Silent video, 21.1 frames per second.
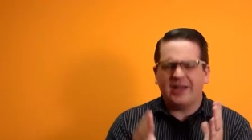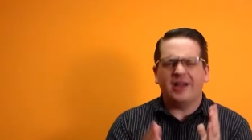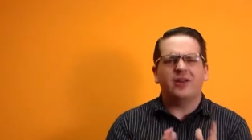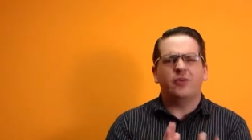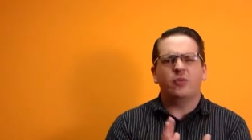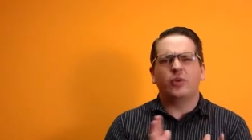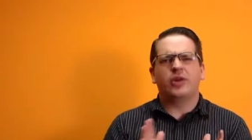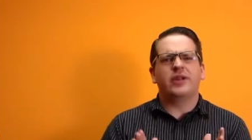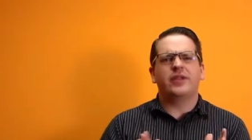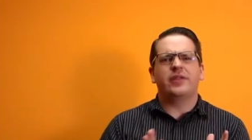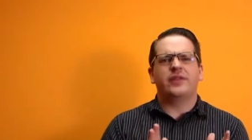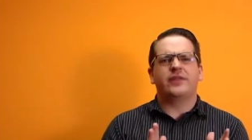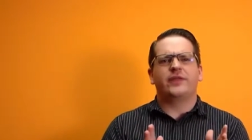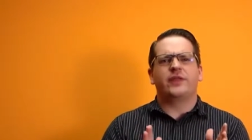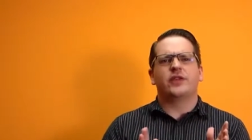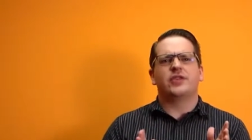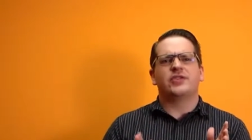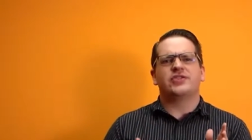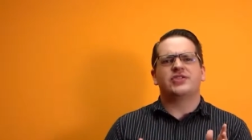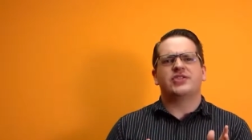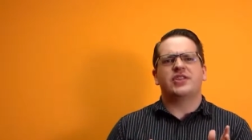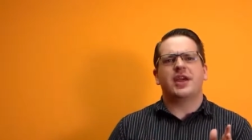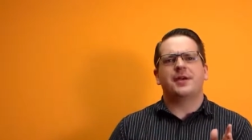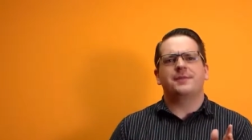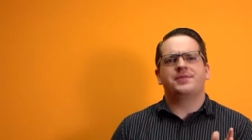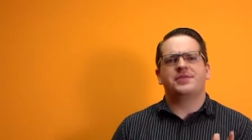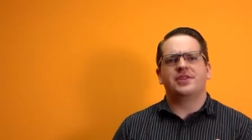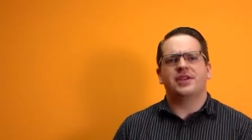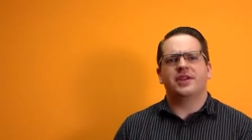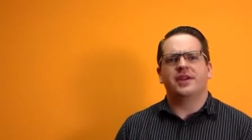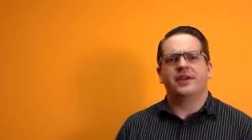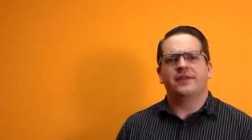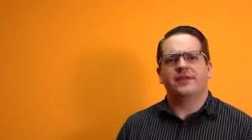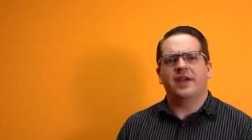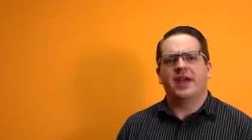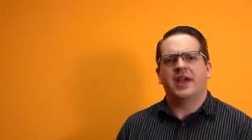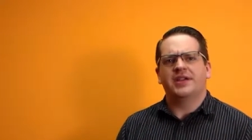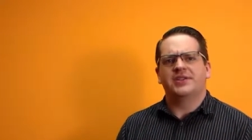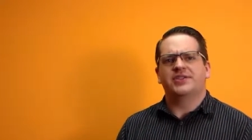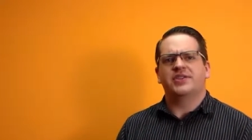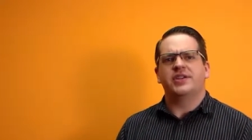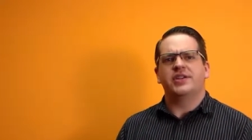of one of the first steps of
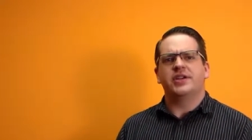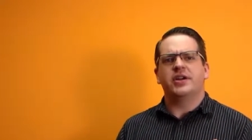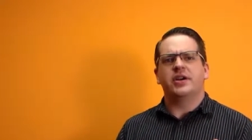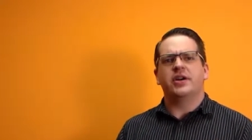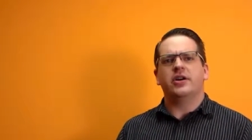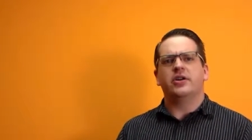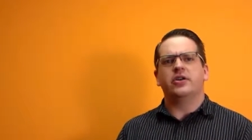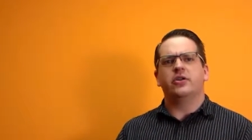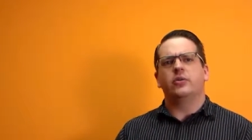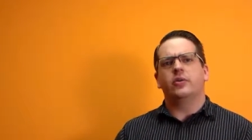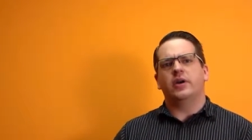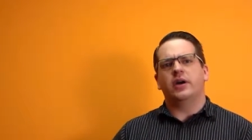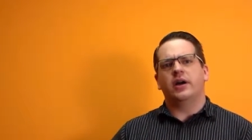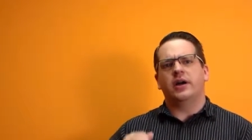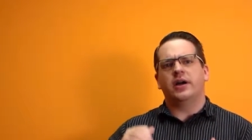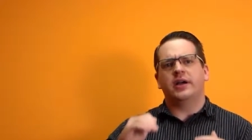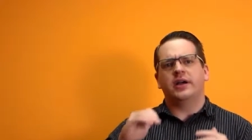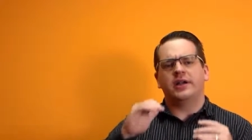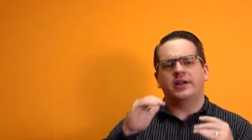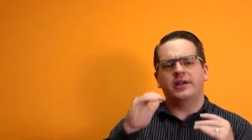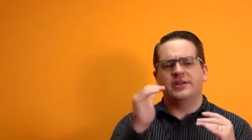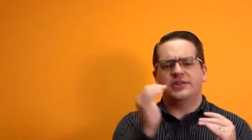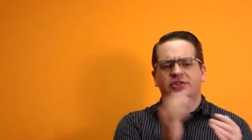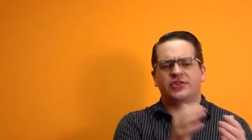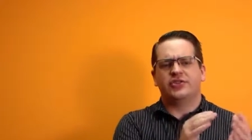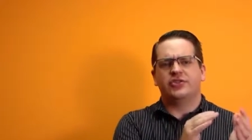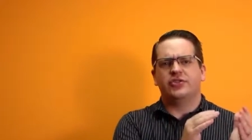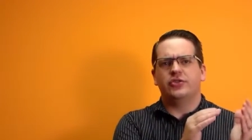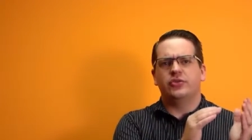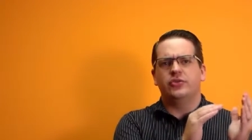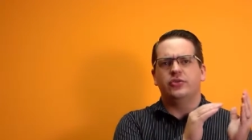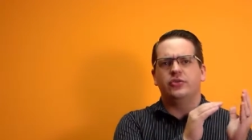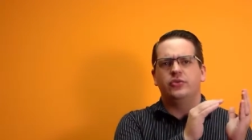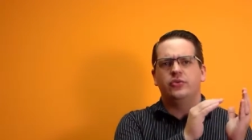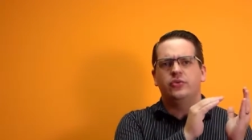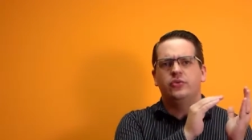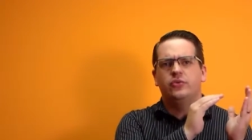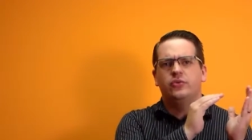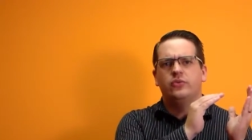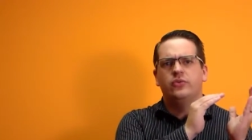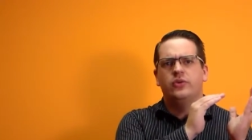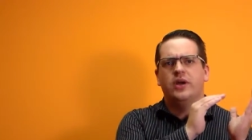SEO is
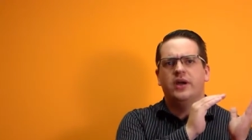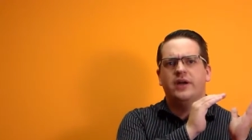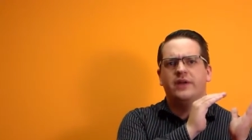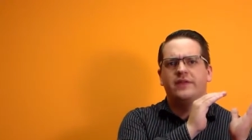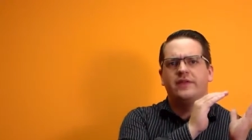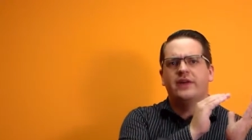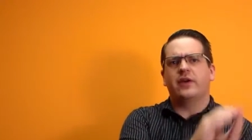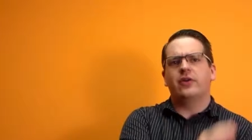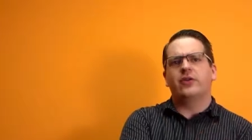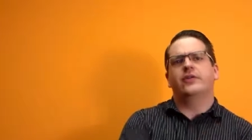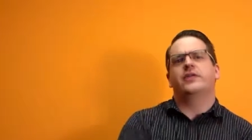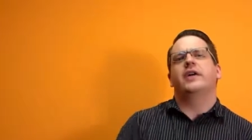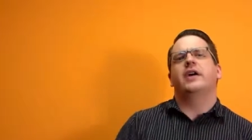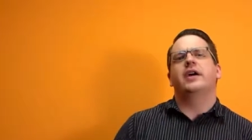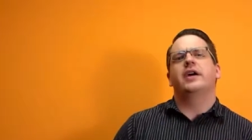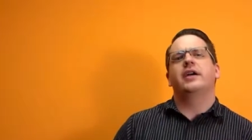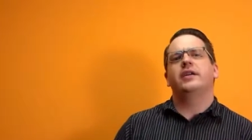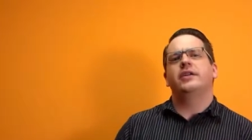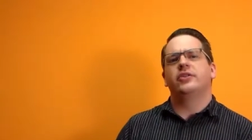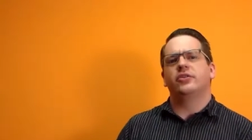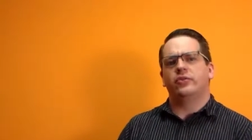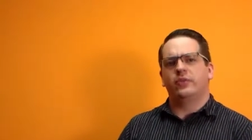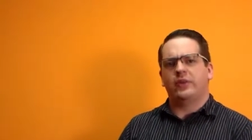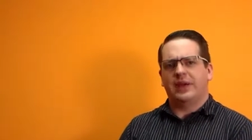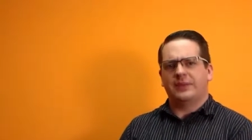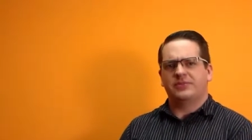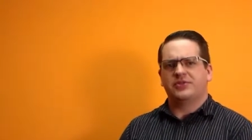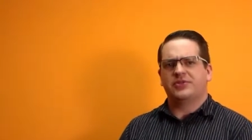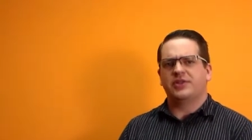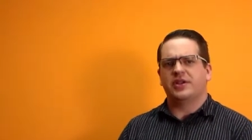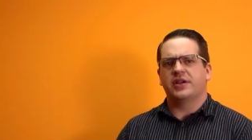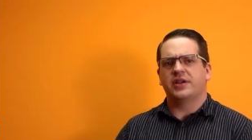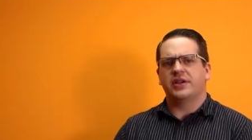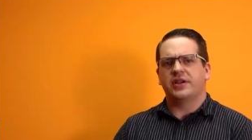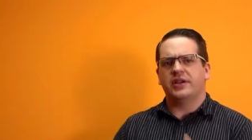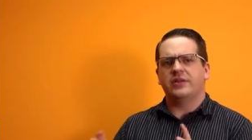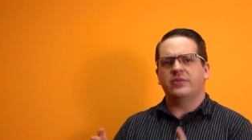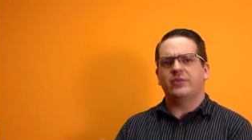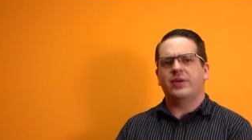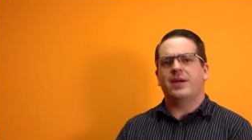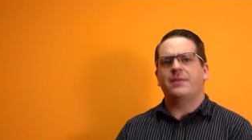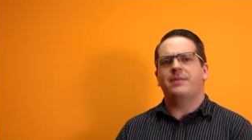to verify your website
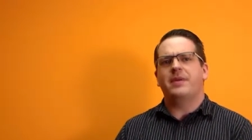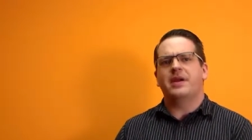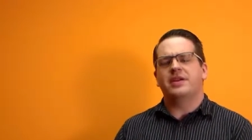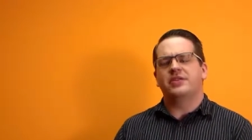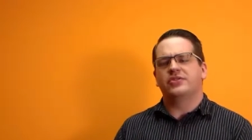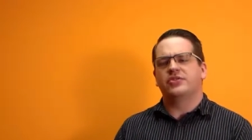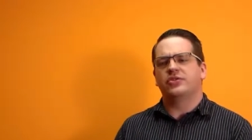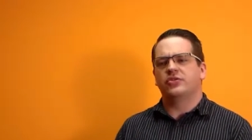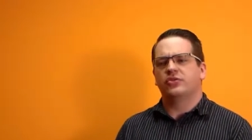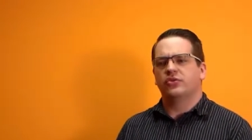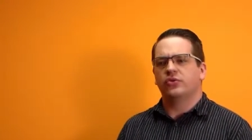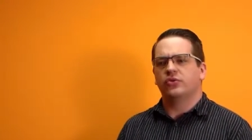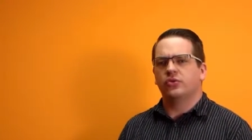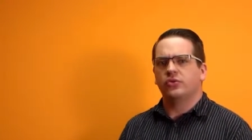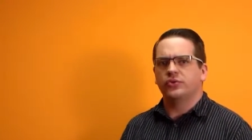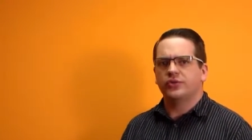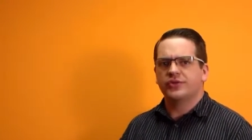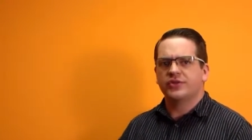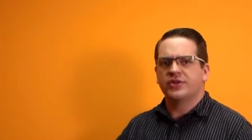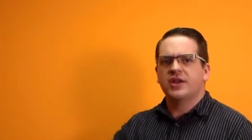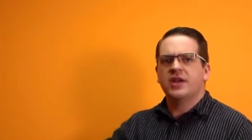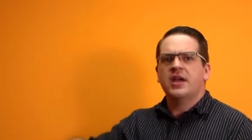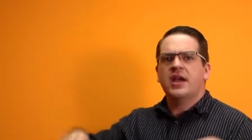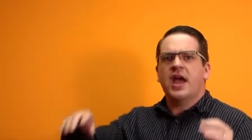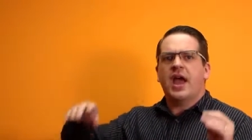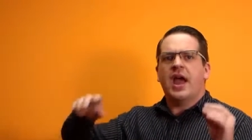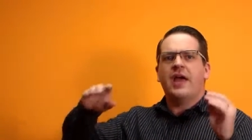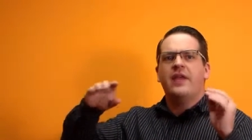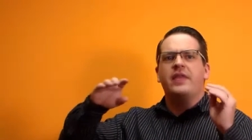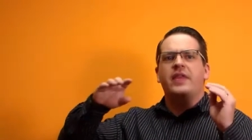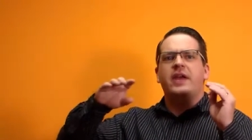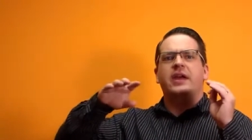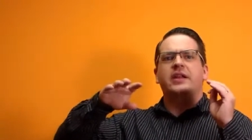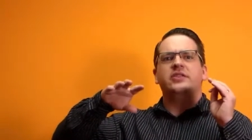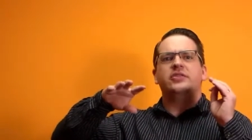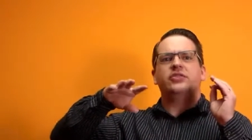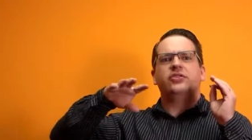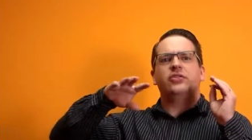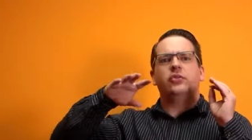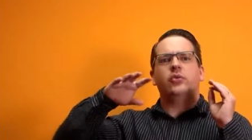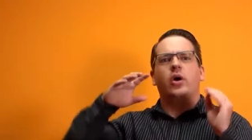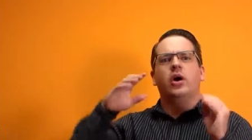in Webmaster Tools, and then
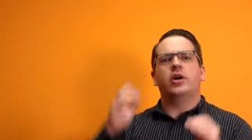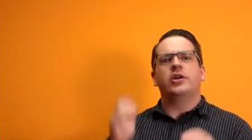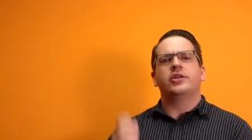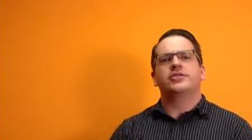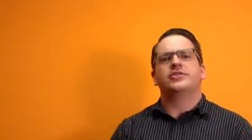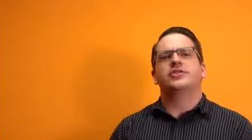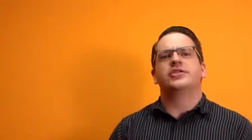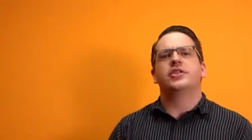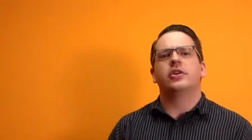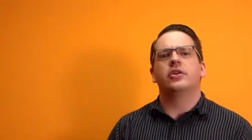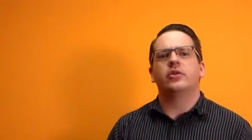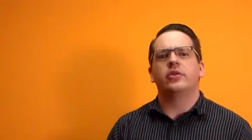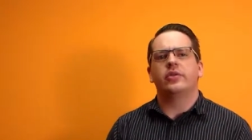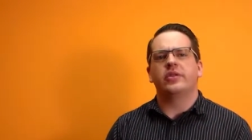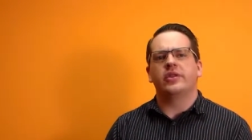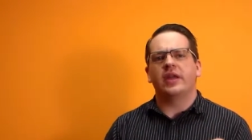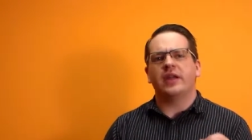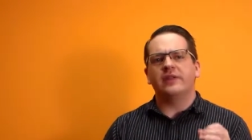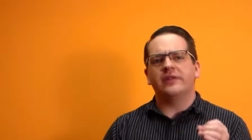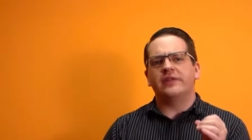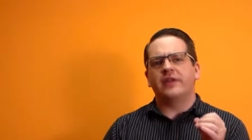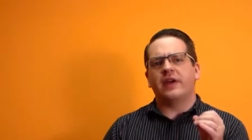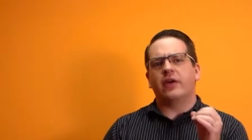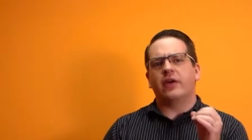to also then